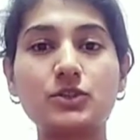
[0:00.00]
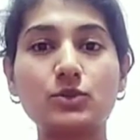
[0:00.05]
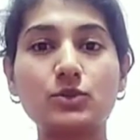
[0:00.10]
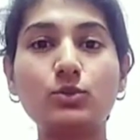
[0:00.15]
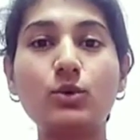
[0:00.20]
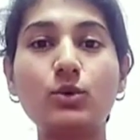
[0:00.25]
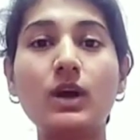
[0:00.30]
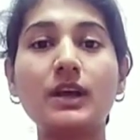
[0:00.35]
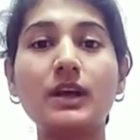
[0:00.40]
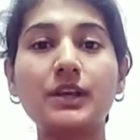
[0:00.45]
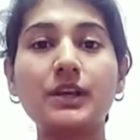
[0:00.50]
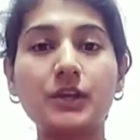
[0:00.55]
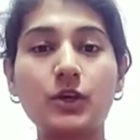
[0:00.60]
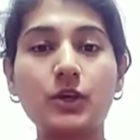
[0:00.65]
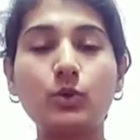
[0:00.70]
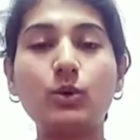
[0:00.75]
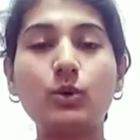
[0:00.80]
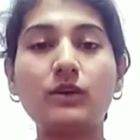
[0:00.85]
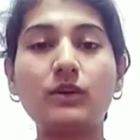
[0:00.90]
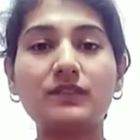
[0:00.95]

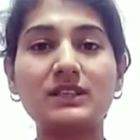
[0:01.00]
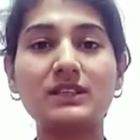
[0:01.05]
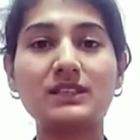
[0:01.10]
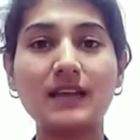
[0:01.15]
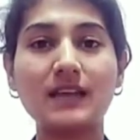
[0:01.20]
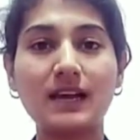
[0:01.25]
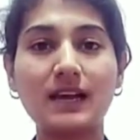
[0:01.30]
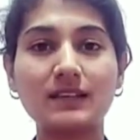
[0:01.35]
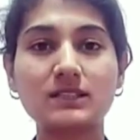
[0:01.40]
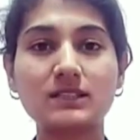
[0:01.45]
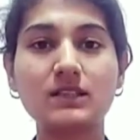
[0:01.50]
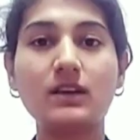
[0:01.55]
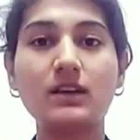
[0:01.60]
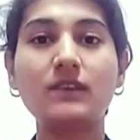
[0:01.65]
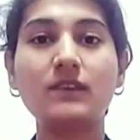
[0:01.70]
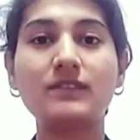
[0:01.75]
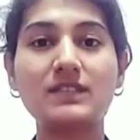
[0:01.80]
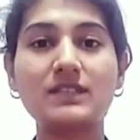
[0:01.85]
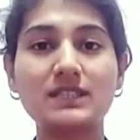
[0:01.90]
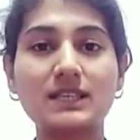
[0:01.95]
2Q of this act,
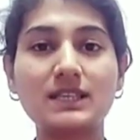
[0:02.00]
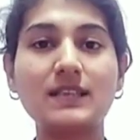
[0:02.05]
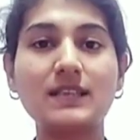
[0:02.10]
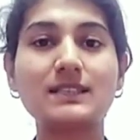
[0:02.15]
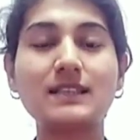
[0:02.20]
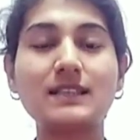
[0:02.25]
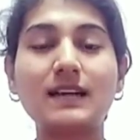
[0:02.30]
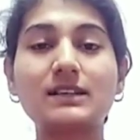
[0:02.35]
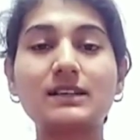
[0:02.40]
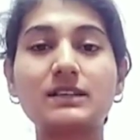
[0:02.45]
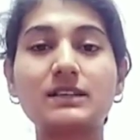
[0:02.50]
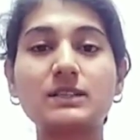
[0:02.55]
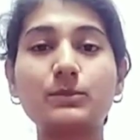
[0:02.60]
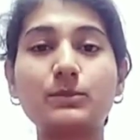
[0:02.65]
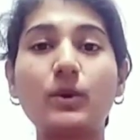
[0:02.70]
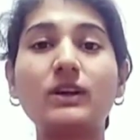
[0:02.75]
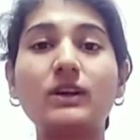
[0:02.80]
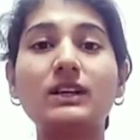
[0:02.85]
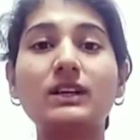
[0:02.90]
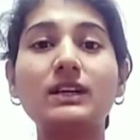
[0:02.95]
which says that
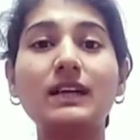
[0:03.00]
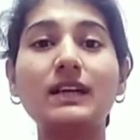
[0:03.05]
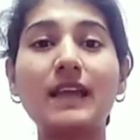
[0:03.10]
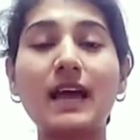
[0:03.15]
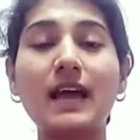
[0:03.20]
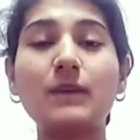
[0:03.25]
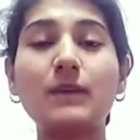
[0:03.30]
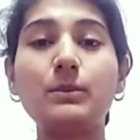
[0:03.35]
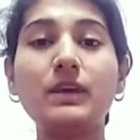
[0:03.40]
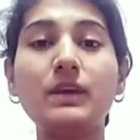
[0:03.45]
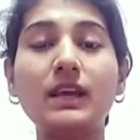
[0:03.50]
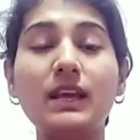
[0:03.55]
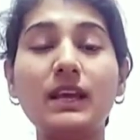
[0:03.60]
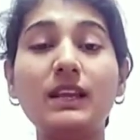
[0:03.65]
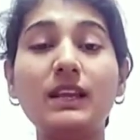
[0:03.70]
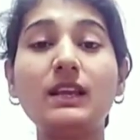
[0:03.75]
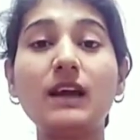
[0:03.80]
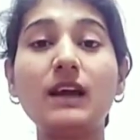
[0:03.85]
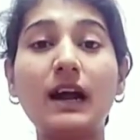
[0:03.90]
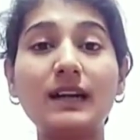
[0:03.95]
respondent can be
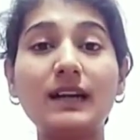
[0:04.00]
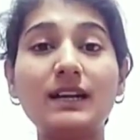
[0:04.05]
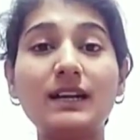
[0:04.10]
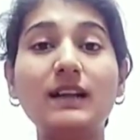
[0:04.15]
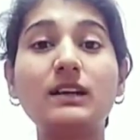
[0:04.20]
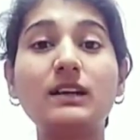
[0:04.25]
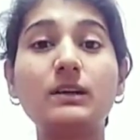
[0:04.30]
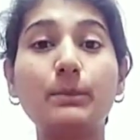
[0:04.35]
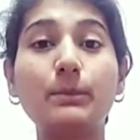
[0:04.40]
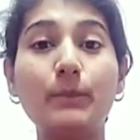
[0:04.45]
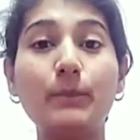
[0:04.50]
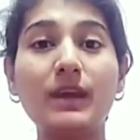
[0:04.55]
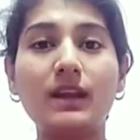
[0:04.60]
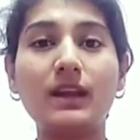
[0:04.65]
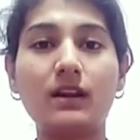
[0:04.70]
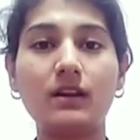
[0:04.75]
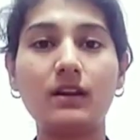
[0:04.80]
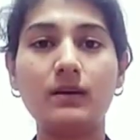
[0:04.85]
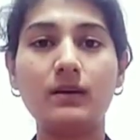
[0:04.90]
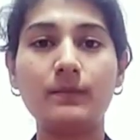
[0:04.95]
any adult male
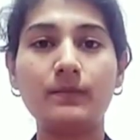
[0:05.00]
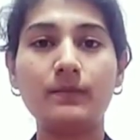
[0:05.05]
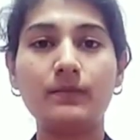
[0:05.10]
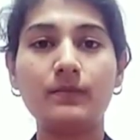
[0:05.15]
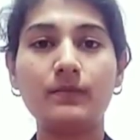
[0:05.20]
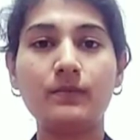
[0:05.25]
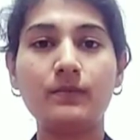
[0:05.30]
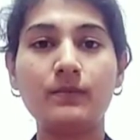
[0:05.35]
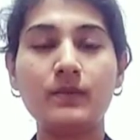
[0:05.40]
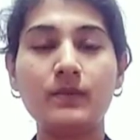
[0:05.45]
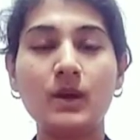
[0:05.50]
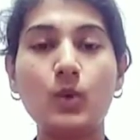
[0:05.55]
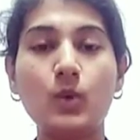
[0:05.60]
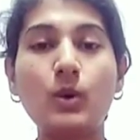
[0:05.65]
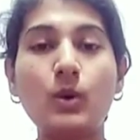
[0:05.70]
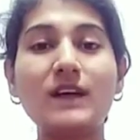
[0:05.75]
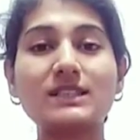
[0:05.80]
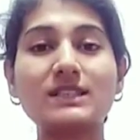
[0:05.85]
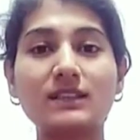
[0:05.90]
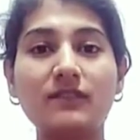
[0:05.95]
who
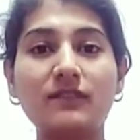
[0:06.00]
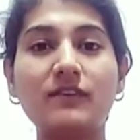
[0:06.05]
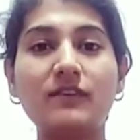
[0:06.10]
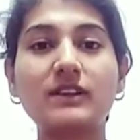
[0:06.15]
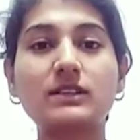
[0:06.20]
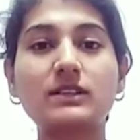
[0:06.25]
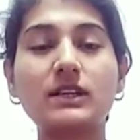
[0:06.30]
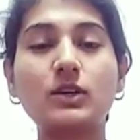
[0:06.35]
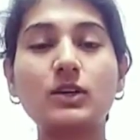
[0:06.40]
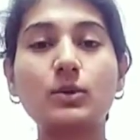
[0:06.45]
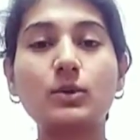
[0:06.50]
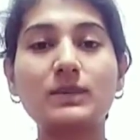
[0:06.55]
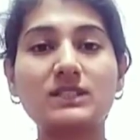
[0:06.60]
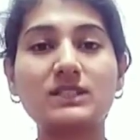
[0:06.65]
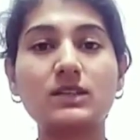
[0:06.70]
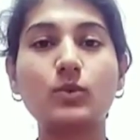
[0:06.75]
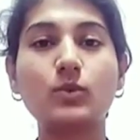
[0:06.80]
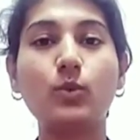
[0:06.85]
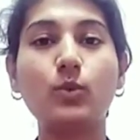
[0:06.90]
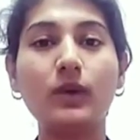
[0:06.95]
has inflicted
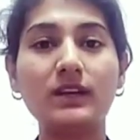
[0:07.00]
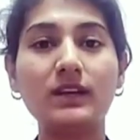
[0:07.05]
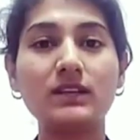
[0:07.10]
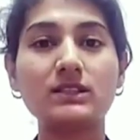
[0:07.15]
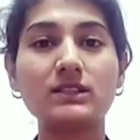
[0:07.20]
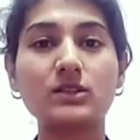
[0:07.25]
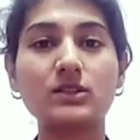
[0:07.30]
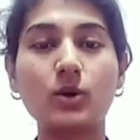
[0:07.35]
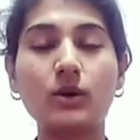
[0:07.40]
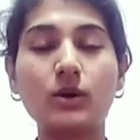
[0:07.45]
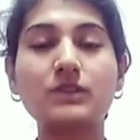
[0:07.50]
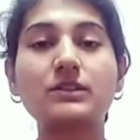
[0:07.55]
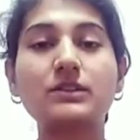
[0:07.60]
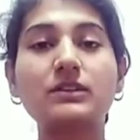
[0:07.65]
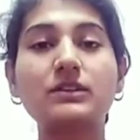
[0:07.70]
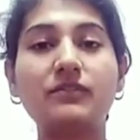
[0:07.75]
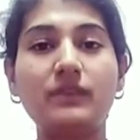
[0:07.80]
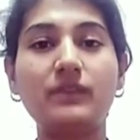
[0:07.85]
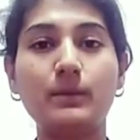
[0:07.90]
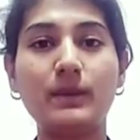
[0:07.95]
domestic violence onto the
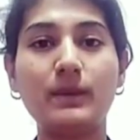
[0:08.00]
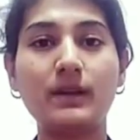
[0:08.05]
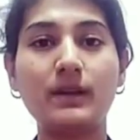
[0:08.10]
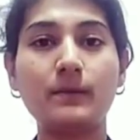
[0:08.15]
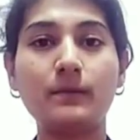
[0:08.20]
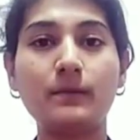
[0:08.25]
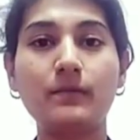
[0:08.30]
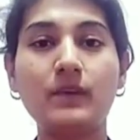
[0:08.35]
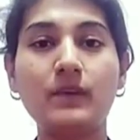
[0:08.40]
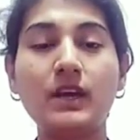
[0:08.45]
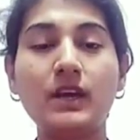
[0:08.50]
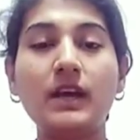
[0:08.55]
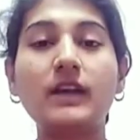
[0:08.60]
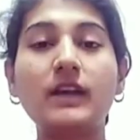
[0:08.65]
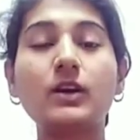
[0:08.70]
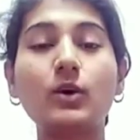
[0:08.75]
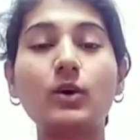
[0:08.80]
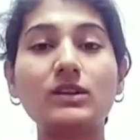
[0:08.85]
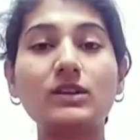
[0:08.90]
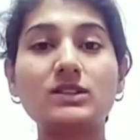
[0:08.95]
female. It
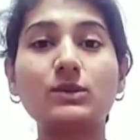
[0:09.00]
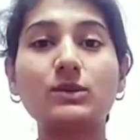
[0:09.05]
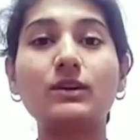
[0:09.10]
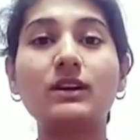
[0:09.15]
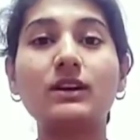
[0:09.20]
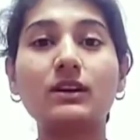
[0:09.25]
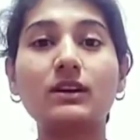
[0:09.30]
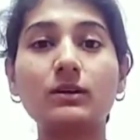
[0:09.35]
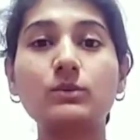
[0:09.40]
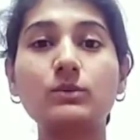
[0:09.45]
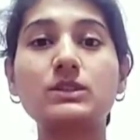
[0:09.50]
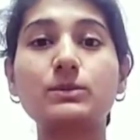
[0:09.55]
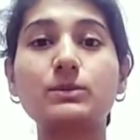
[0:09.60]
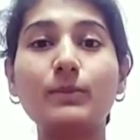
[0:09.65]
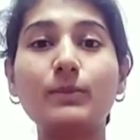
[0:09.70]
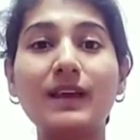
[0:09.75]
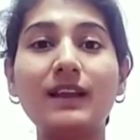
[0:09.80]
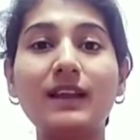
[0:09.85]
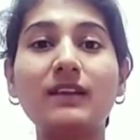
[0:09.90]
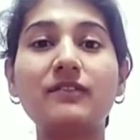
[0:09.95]
also includes
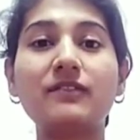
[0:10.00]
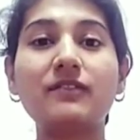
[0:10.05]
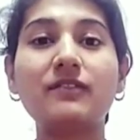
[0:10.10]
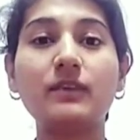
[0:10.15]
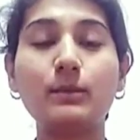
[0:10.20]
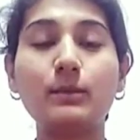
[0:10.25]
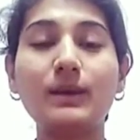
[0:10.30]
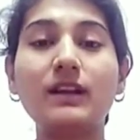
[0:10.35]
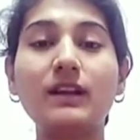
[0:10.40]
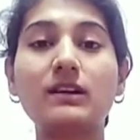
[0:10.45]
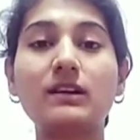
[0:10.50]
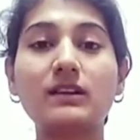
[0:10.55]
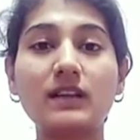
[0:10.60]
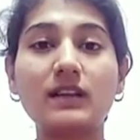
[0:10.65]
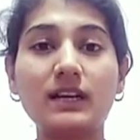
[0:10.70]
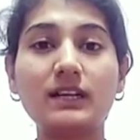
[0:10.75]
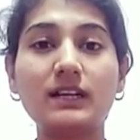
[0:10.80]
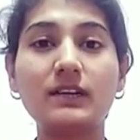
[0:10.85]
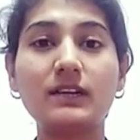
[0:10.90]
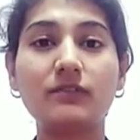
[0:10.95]
male and female
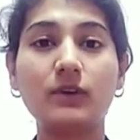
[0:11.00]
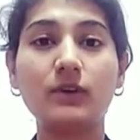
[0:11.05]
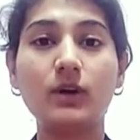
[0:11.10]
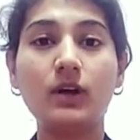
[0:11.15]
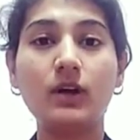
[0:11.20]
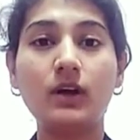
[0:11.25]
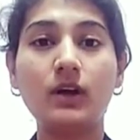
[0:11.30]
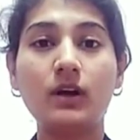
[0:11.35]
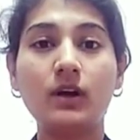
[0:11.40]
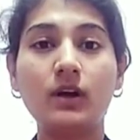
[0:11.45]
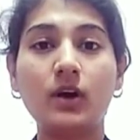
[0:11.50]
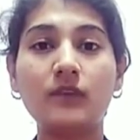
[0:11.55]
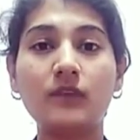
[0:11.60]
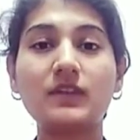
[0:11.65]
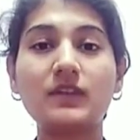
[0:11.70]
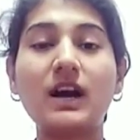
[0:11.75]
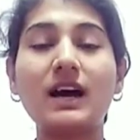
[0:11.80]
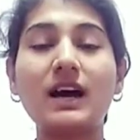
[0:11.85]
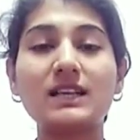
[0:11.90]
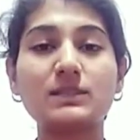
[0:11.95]
relative of the
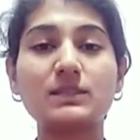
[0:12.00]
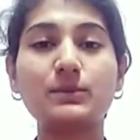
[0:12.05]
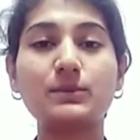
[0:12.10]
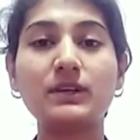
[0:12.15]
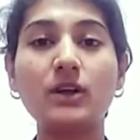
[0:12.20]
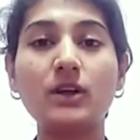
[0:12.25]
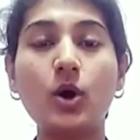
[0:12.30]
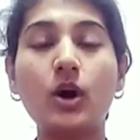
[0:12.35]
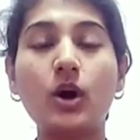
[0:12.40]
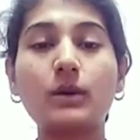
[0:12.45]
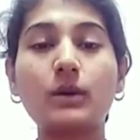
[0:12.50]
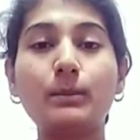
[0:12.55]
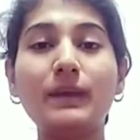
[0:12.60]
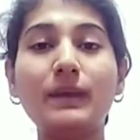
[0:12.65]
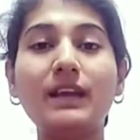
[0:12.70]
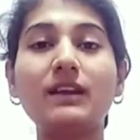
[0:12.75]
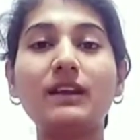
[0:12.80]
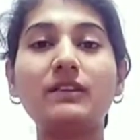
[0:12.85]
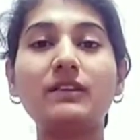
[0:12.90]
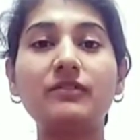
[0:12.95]
husband or
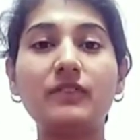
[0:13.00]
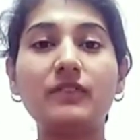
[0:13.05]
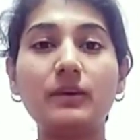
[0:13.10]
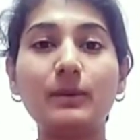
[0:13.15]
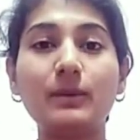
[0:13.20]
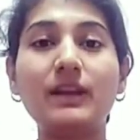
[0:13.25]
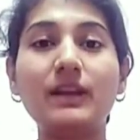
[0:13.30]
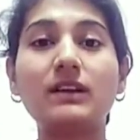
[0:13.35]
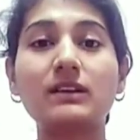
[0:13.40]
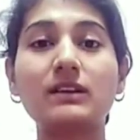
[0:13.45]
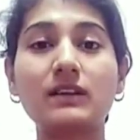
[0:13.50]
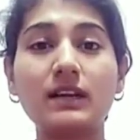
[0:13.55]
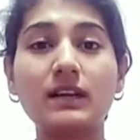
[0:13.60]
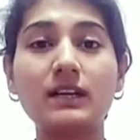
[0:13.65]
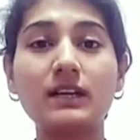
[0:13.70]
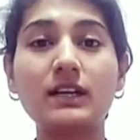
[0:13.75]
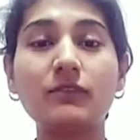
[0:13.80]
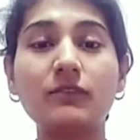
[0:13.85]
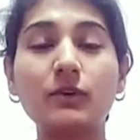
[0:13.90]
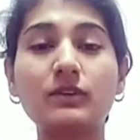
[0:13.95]
male and female
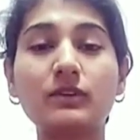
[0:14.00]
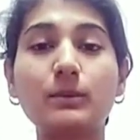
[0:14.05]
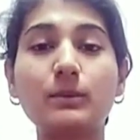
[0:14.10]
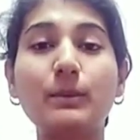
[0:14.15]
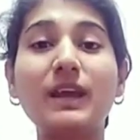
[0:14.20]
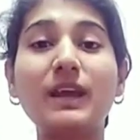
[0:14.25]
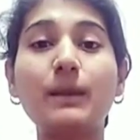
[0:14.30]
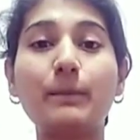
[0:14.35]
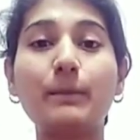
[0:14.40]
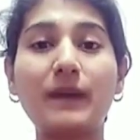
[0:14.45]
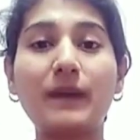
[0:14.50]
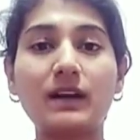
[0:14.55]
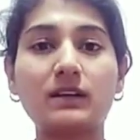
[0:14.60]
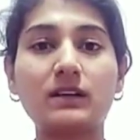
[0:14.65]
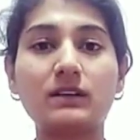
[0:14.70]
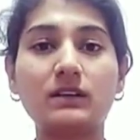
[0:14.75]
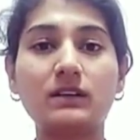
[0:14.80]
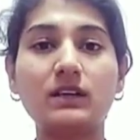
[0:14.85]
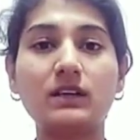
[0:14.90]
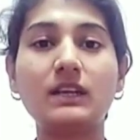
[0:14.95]
relative of the male
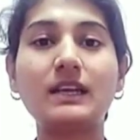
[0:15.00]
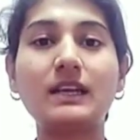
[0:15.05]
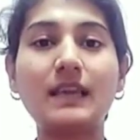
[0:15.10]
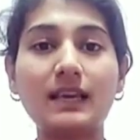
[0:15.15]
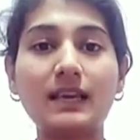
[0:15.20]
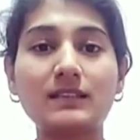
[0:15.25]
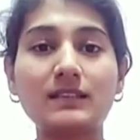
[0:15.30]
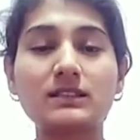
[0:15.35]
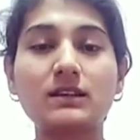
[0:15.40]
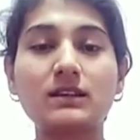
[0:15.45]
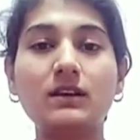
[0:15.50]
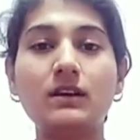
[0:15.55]
partner in case